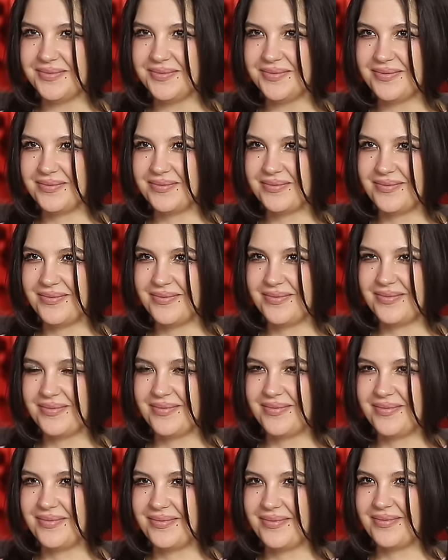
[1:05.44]

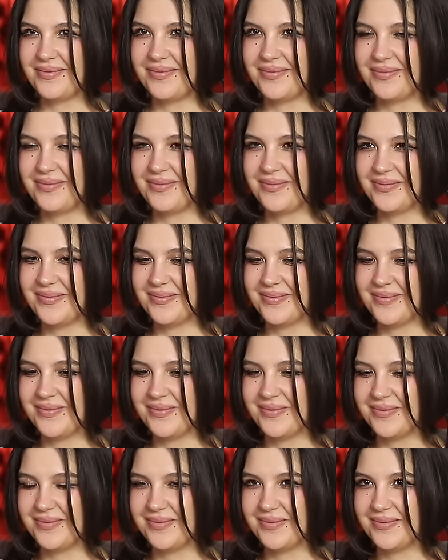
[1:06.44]

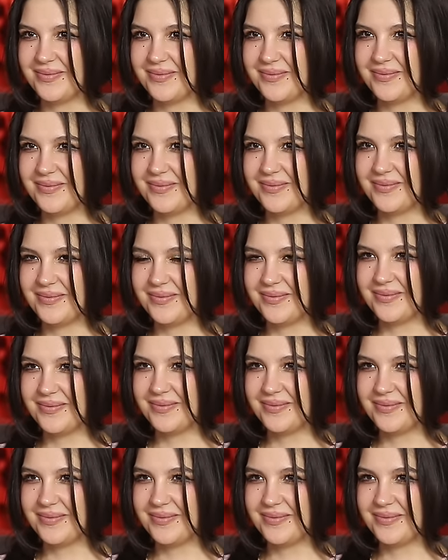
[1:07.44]
[no speech]